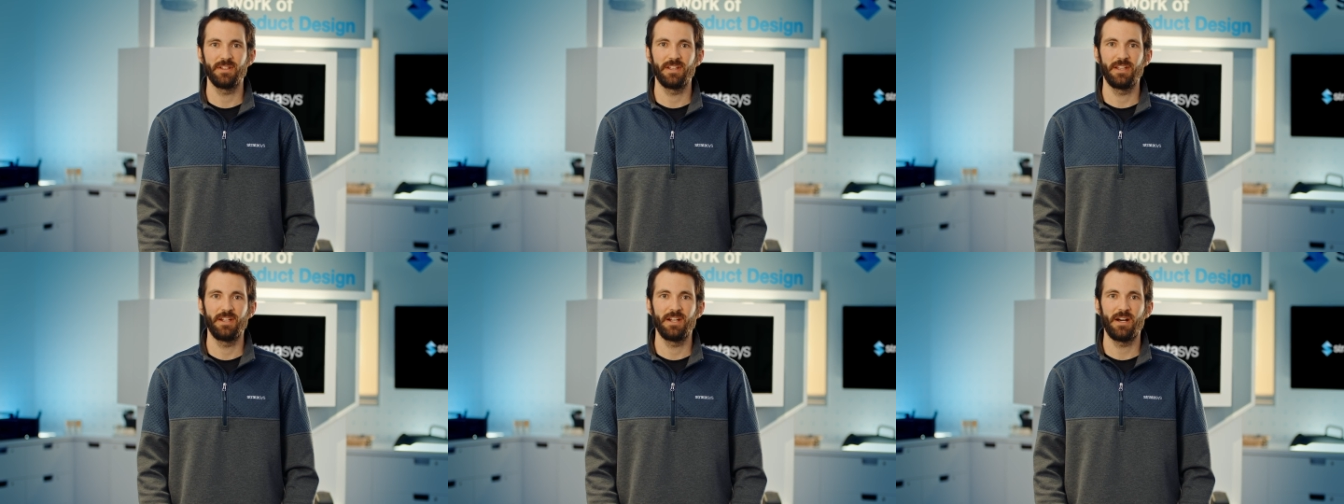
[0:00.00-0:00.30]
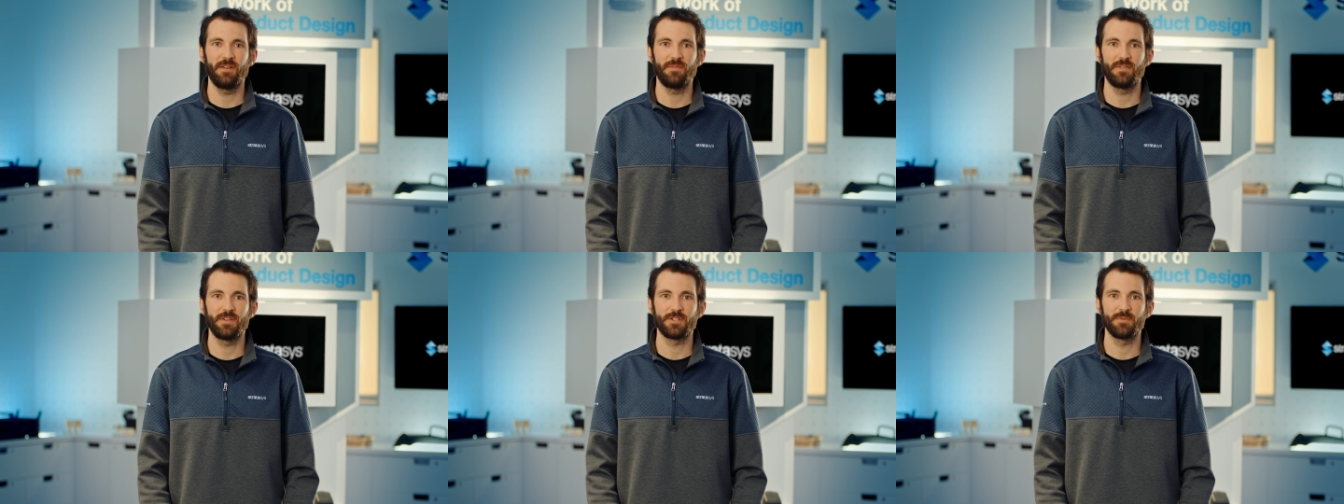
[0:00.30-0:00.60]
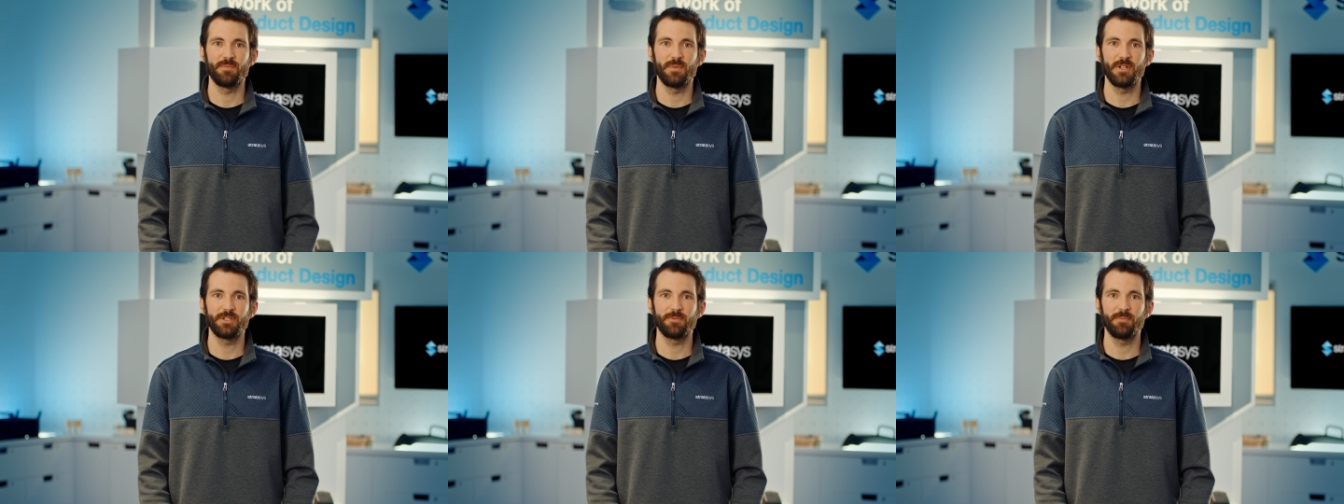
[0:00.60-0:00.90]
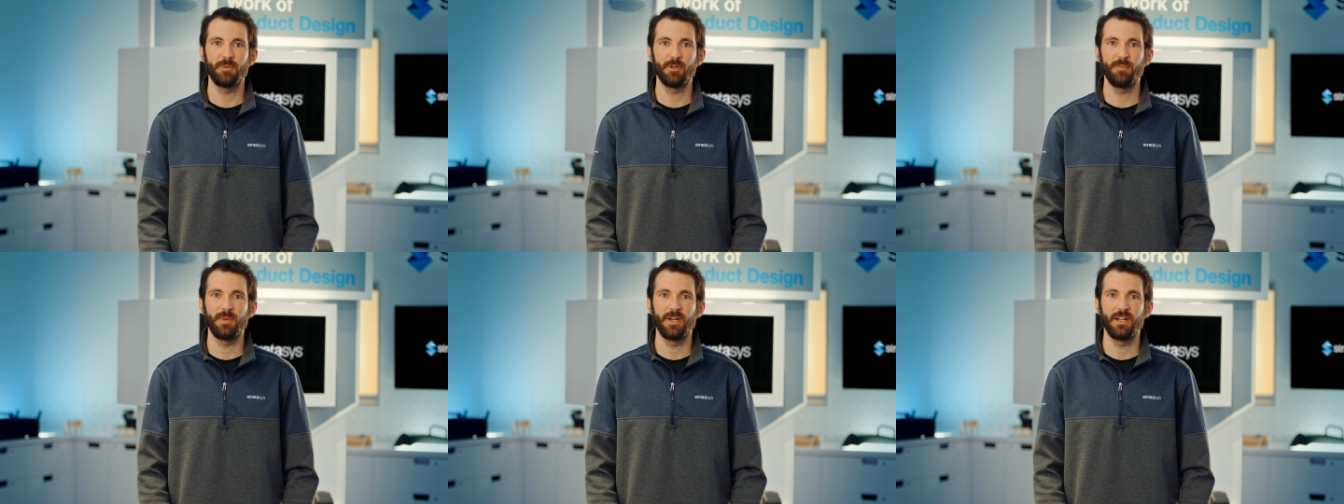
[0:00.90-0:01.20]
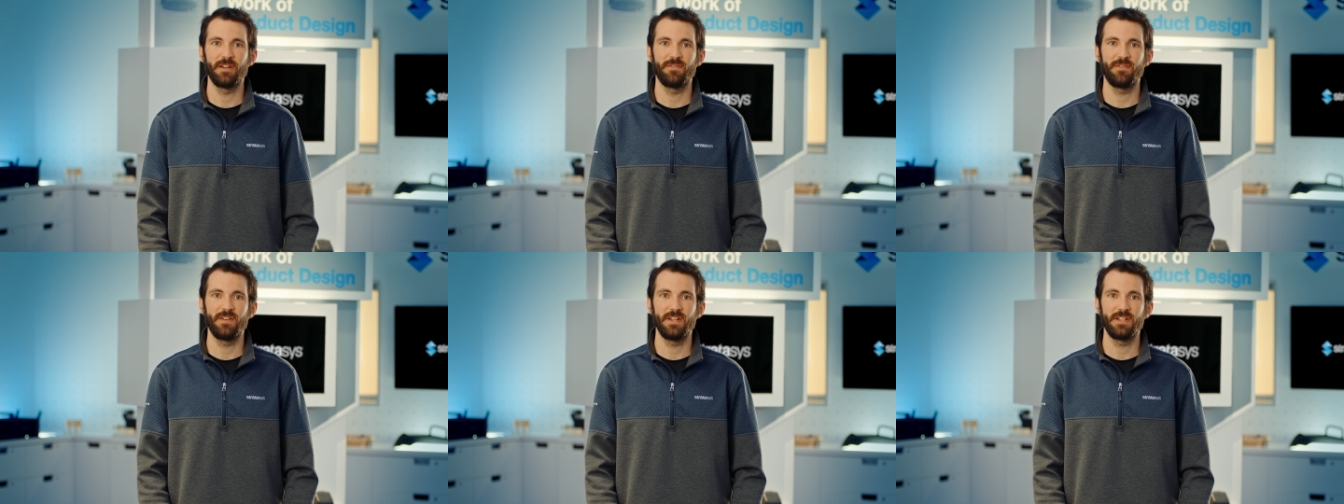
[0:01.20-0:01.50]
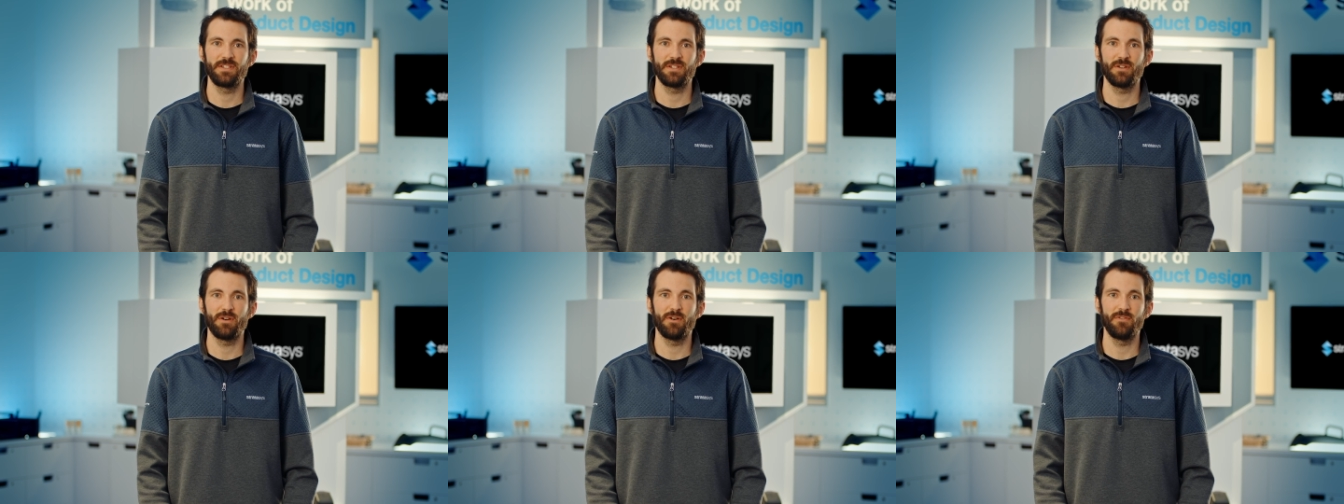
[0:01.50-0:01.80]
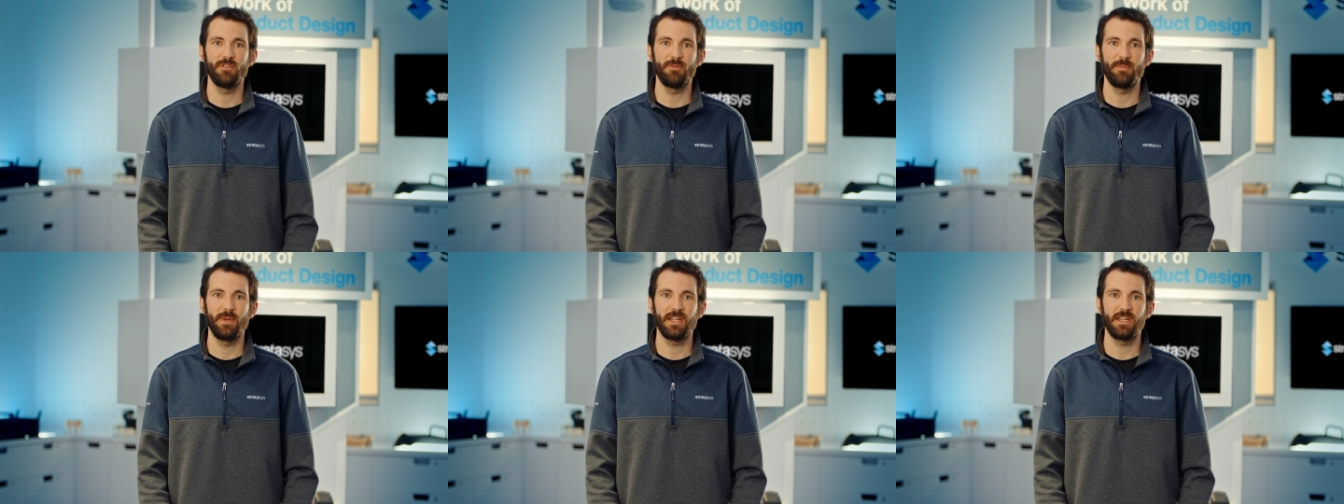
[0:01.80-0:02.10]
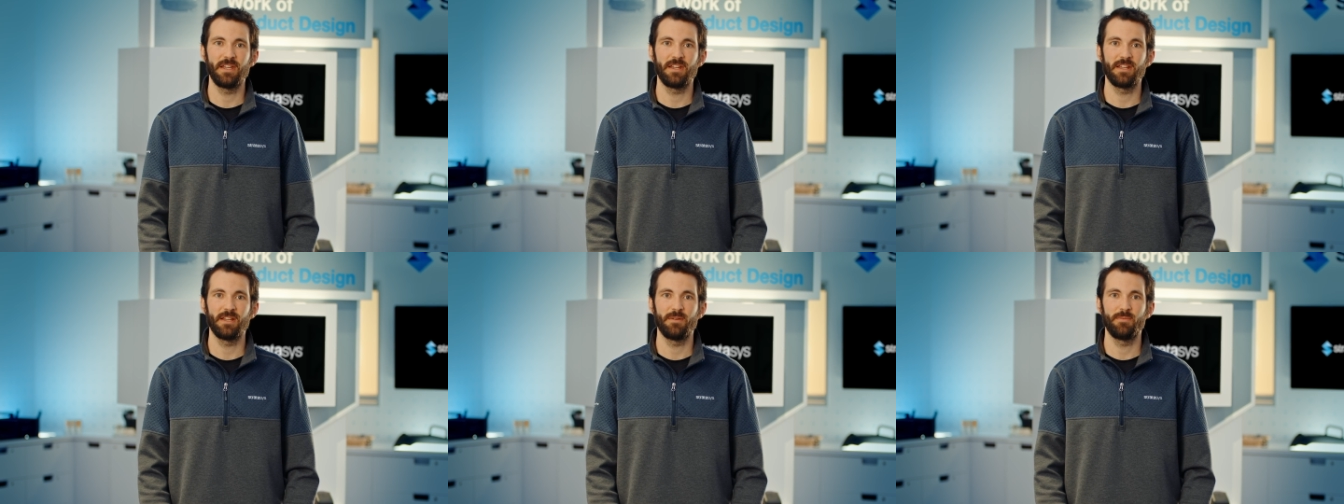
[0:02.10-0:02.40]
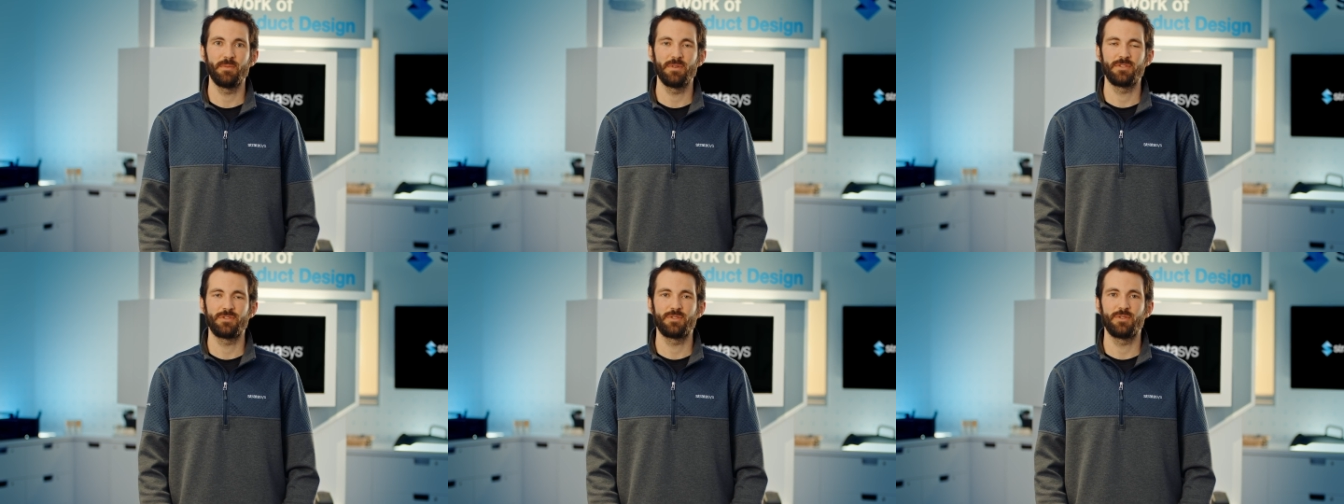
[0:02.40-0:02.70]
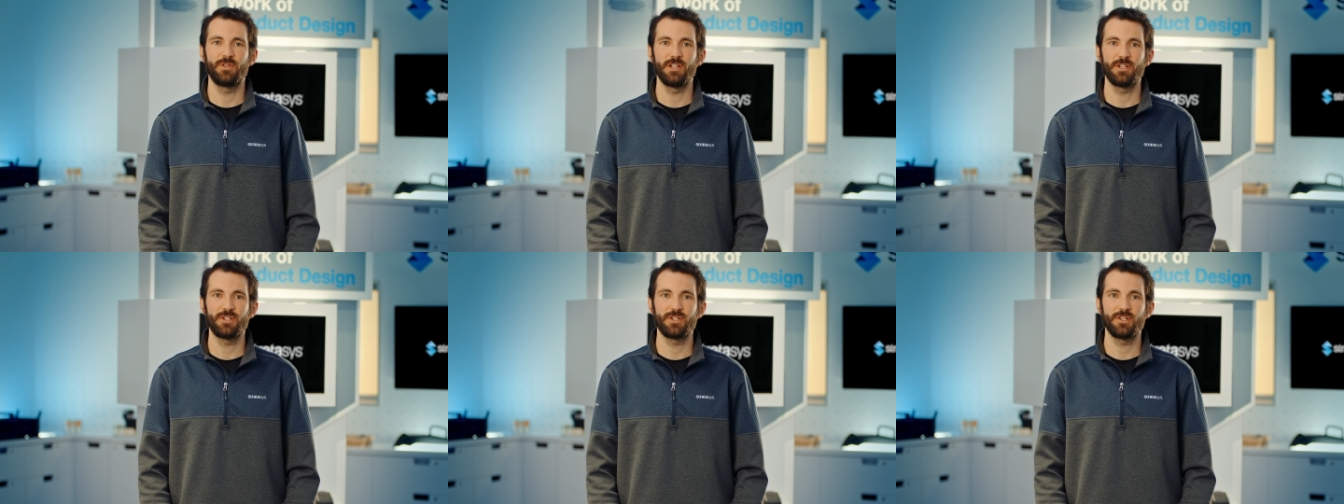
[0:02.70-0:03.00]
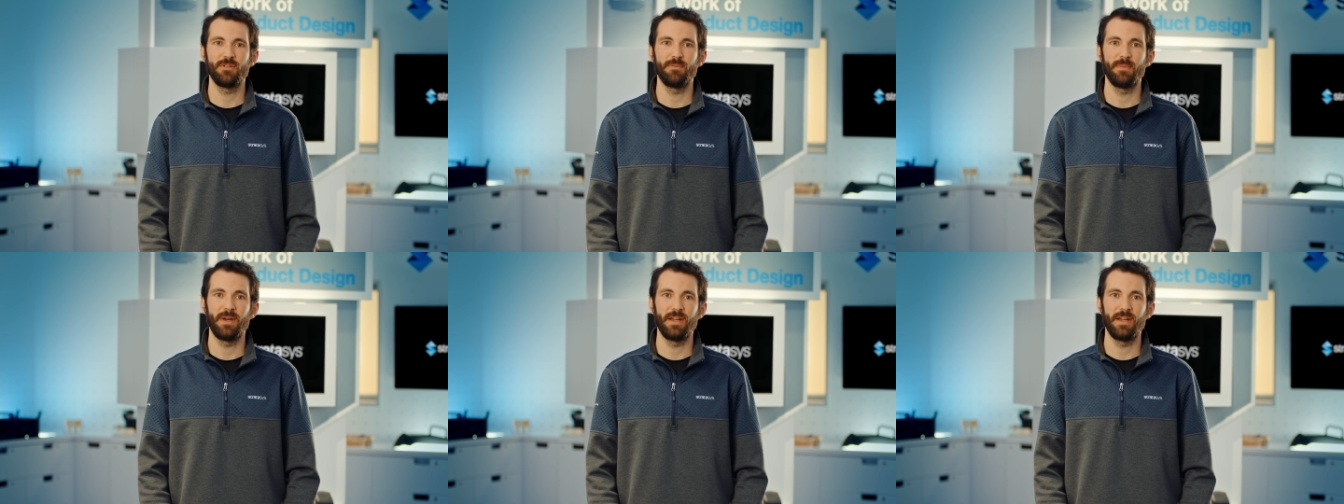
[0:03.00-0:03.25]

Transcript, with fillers: and offers multiple benefits over making them with traditional